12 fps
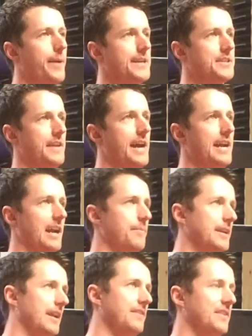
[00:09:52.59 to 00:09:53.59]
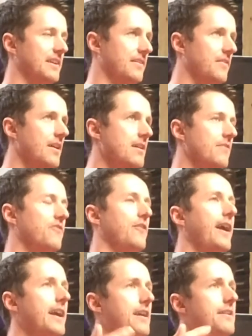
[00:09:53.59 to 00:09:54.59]
back to that, I think
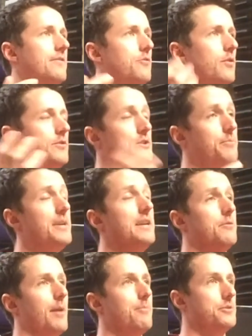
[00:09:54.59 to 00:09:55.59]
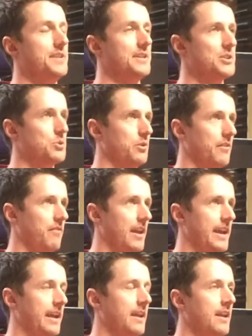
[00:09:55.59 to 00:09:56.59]
Fran, to me, represents sort of
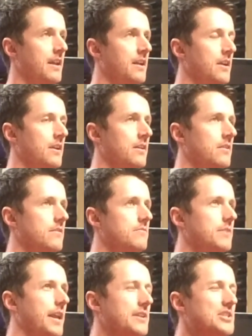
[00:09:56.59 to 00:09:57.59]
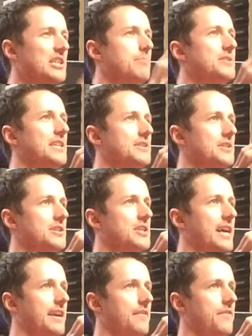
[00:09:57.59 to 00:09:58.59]
like, in some senses,
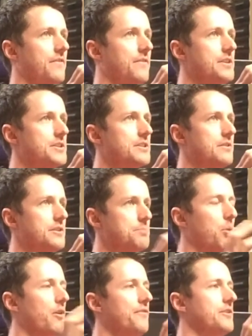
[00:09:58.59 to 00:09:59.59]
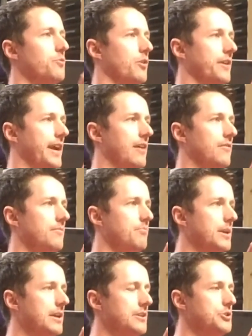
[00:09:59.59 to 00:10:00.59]
kind of this perfect workout.
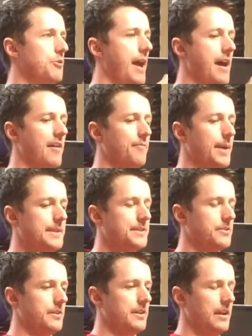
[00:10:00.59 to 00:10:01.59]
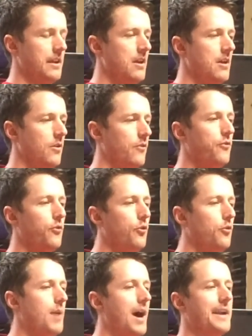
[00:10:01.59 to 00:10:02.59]
Because you have basically full
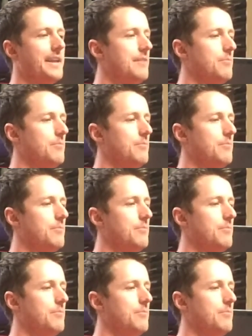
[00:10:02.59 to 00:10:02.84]
body